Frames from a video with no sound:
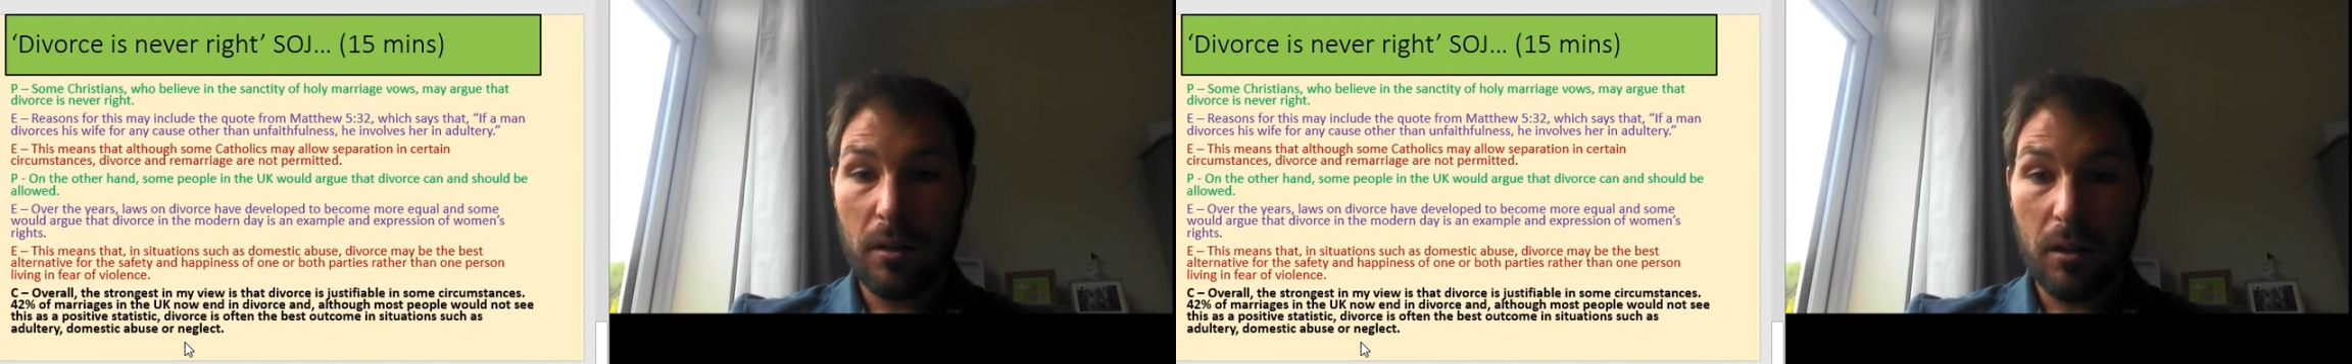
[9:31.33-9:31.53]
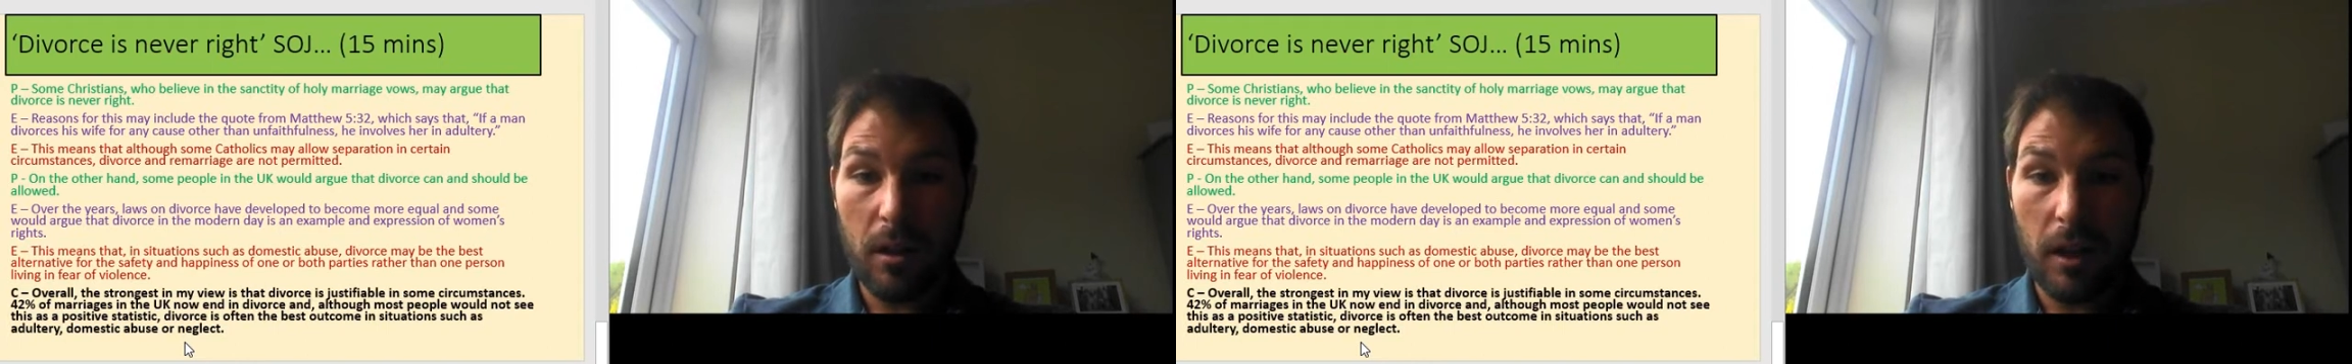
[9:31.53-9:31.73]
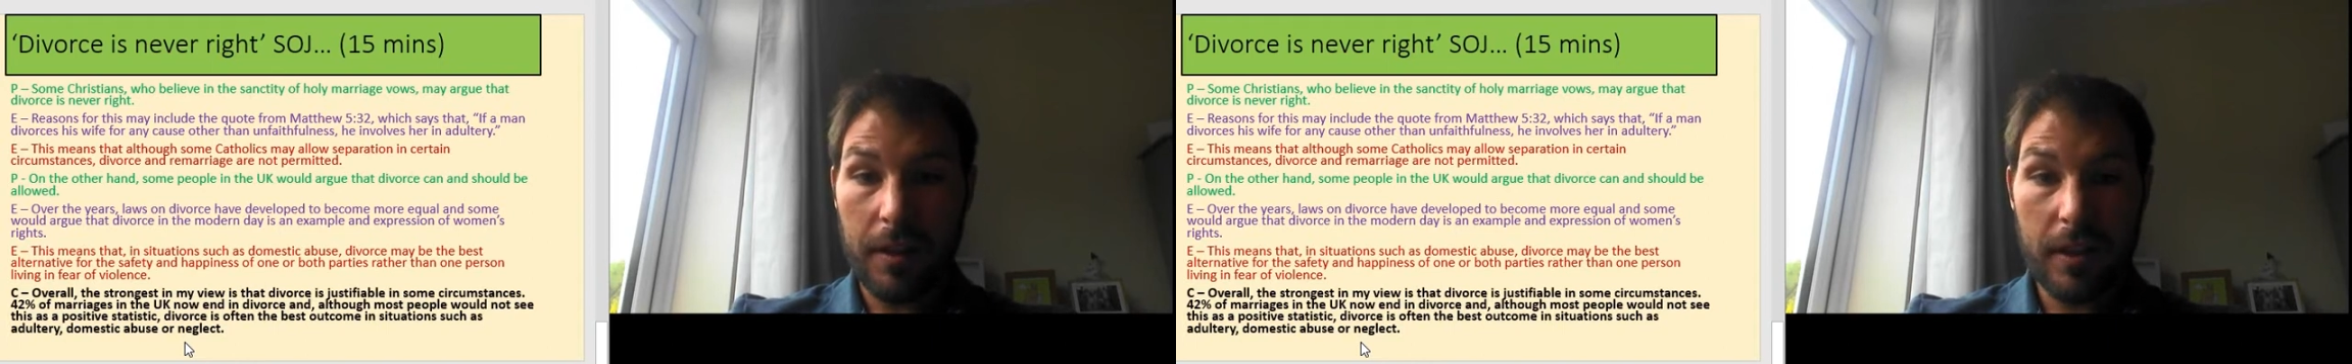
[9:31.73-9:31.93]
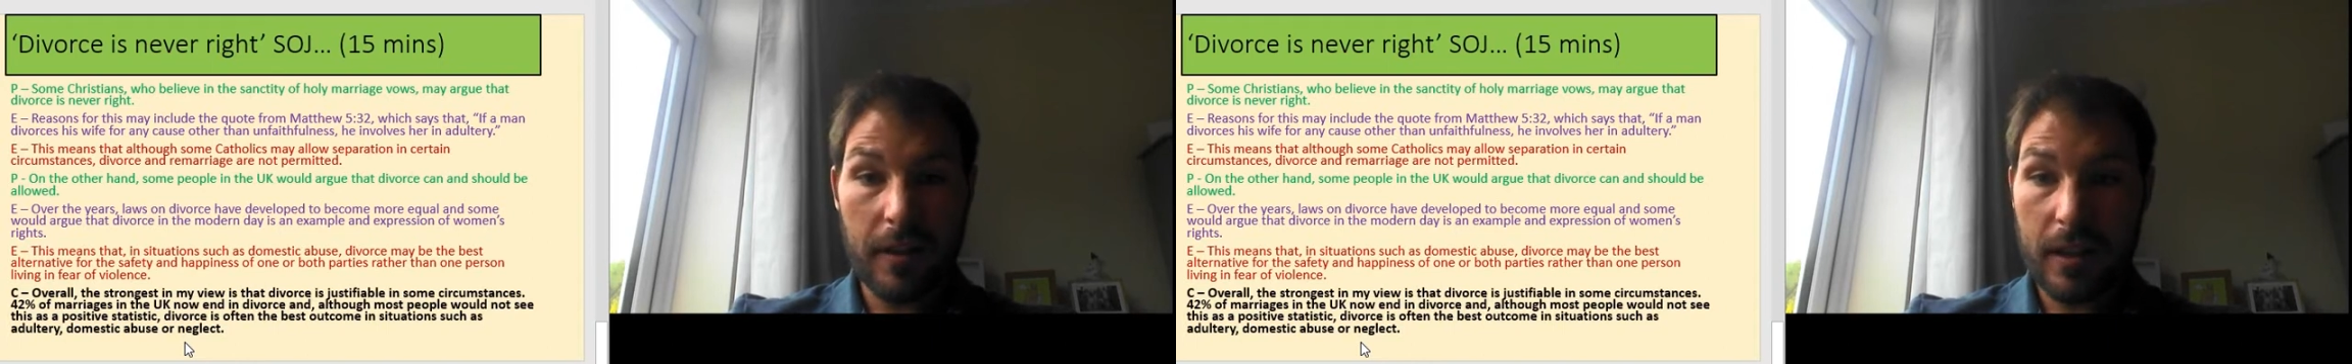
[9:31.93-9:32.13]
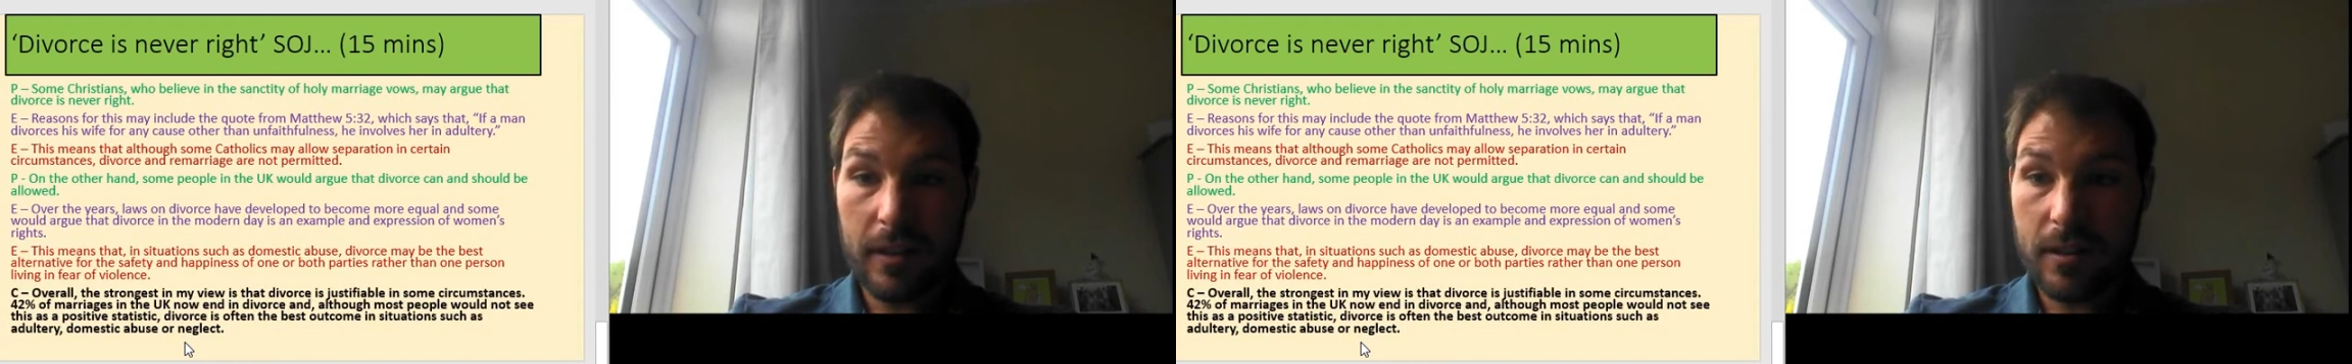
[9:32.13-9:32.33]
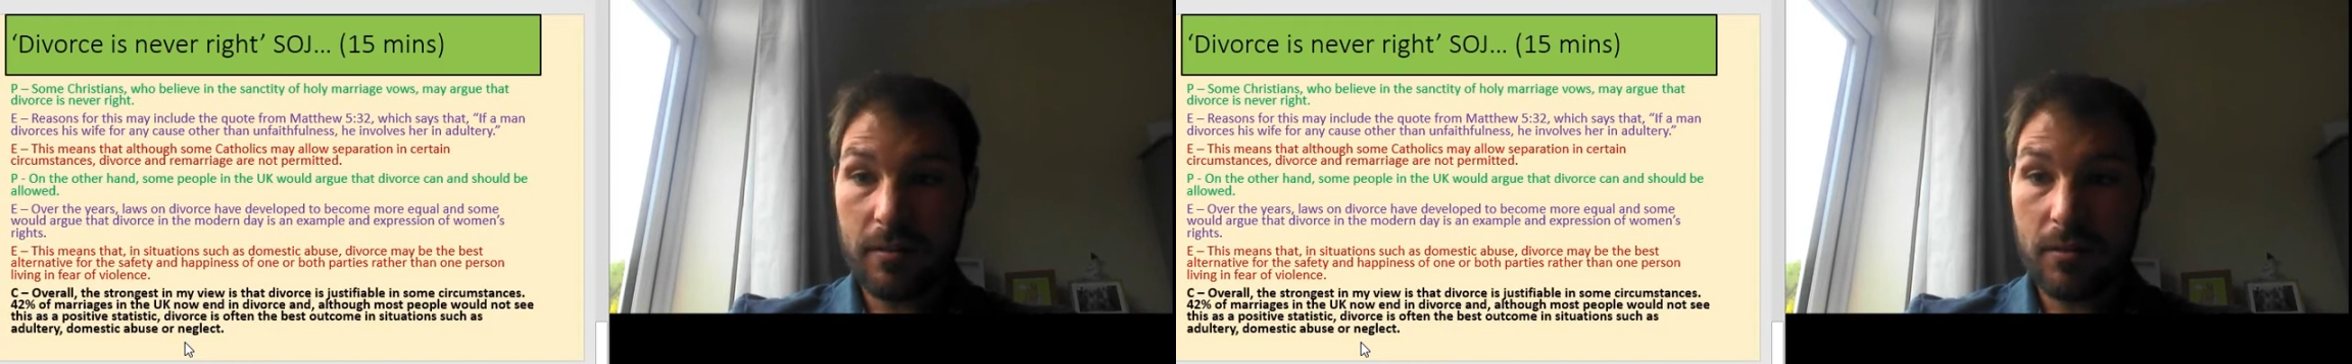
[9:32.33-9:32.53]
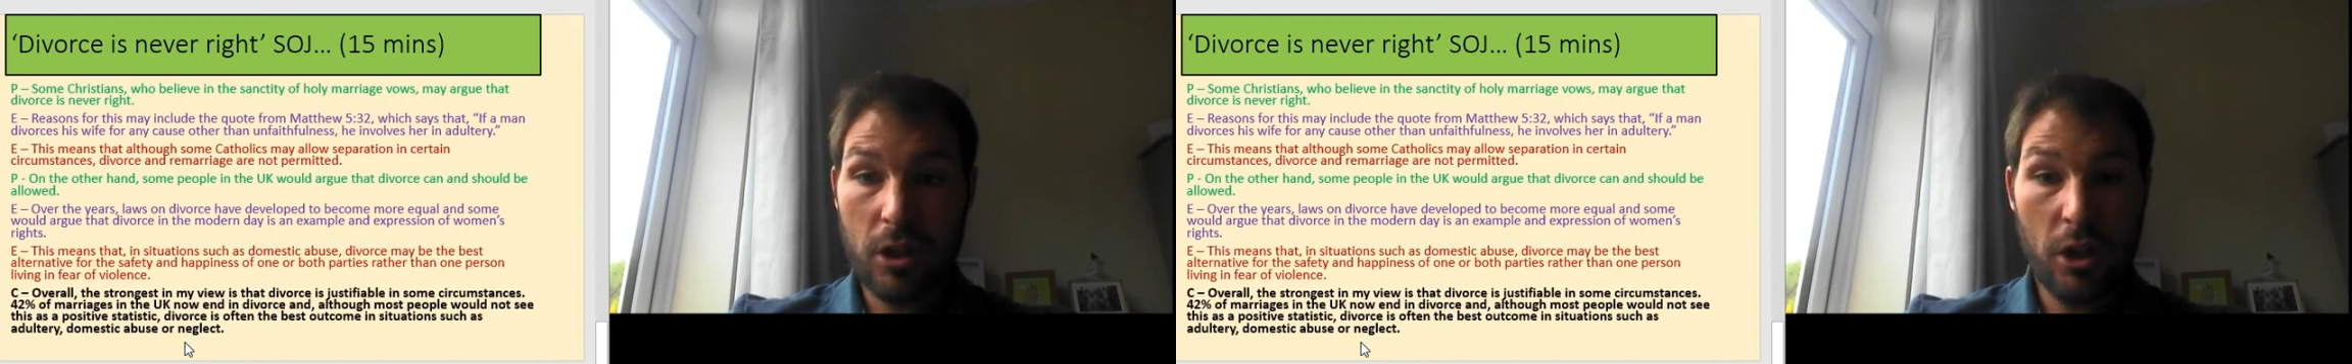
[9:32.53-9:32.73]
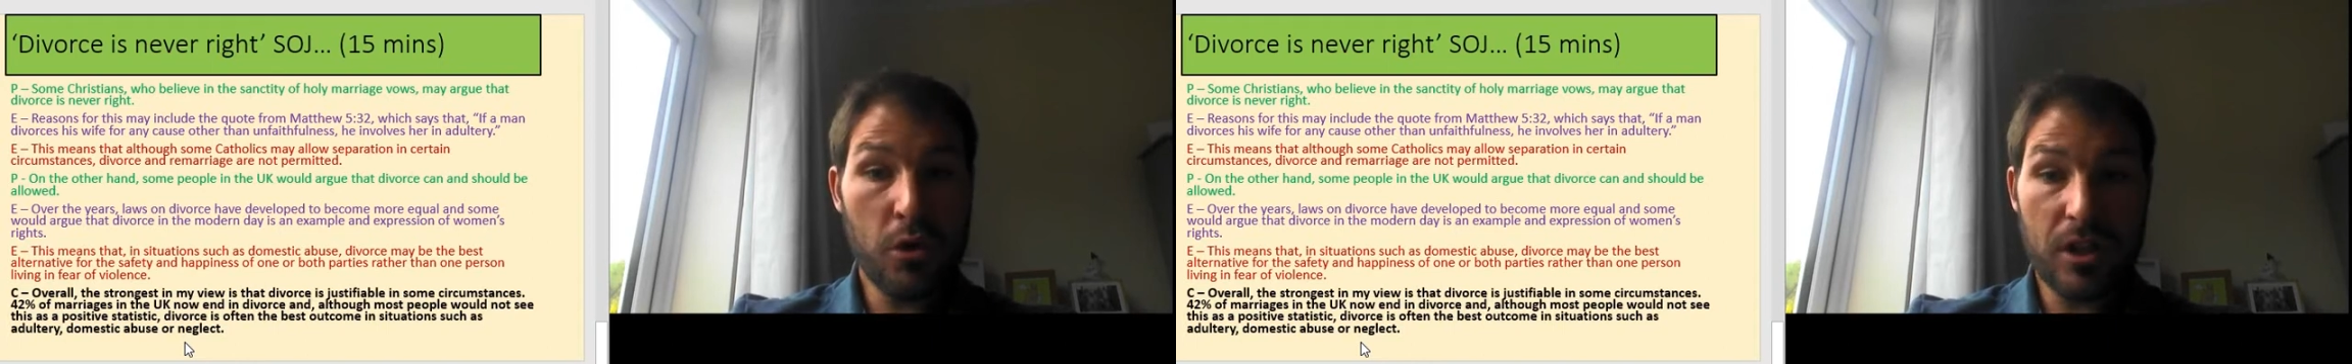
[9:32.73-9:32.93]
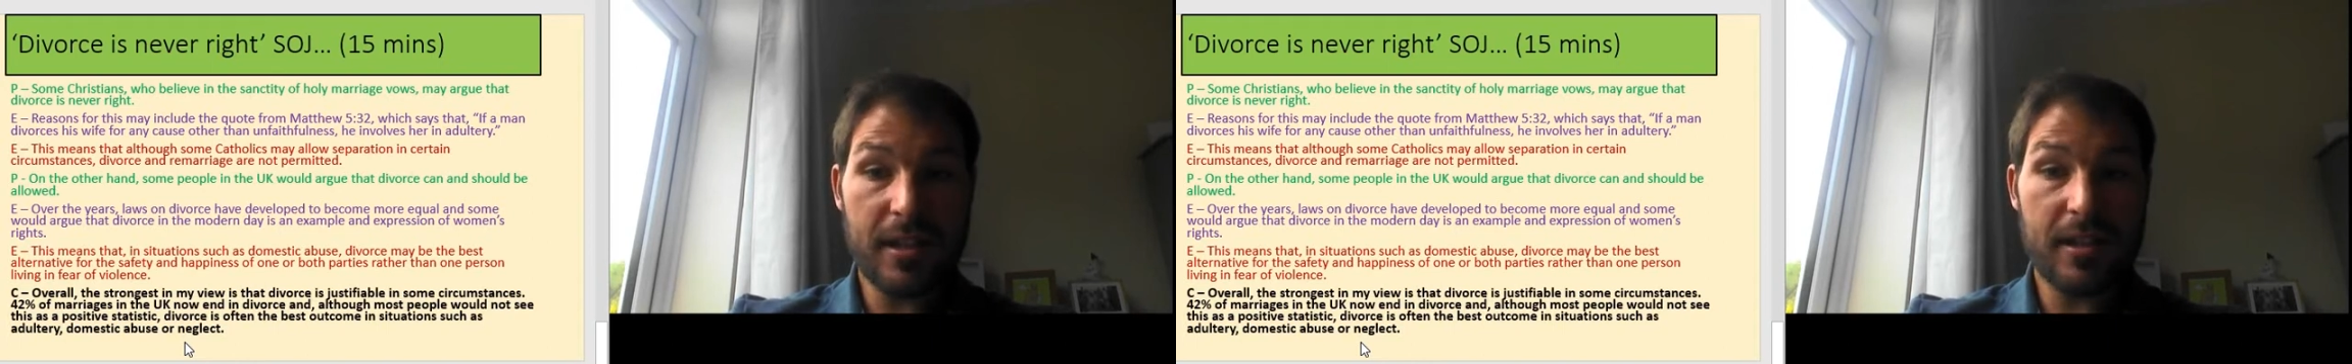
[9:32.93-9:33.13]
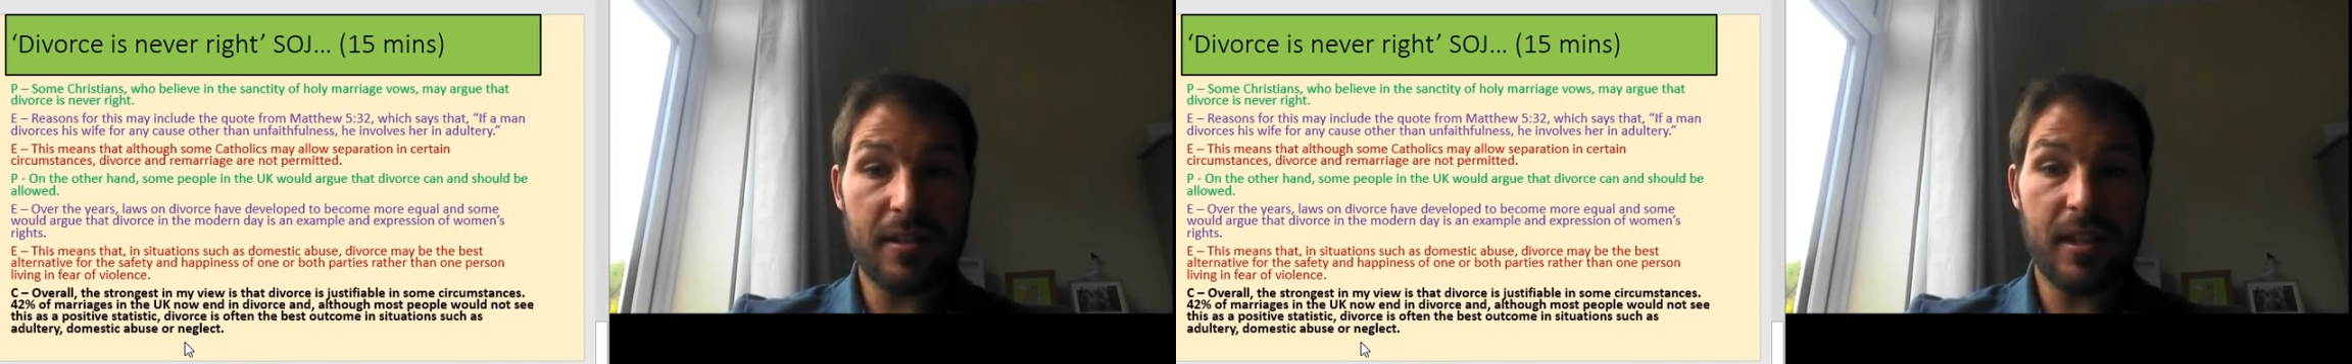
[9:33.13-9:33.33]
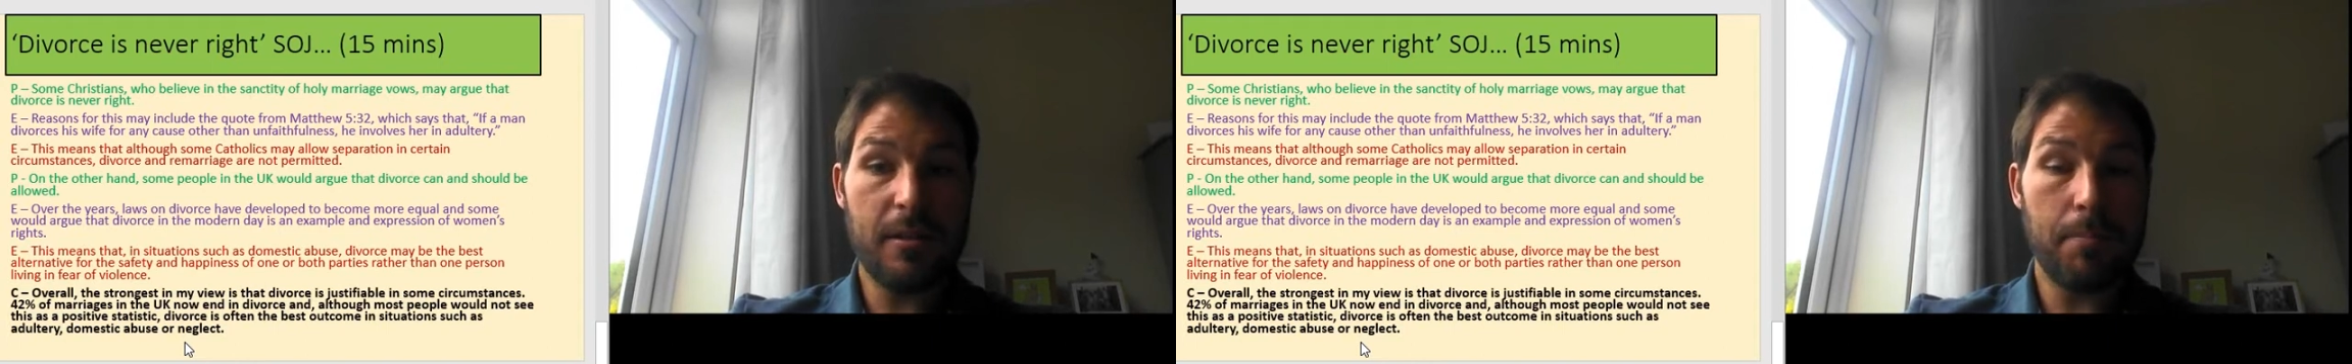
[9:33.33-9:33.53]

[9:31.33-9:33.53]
I think that's 2 sentences,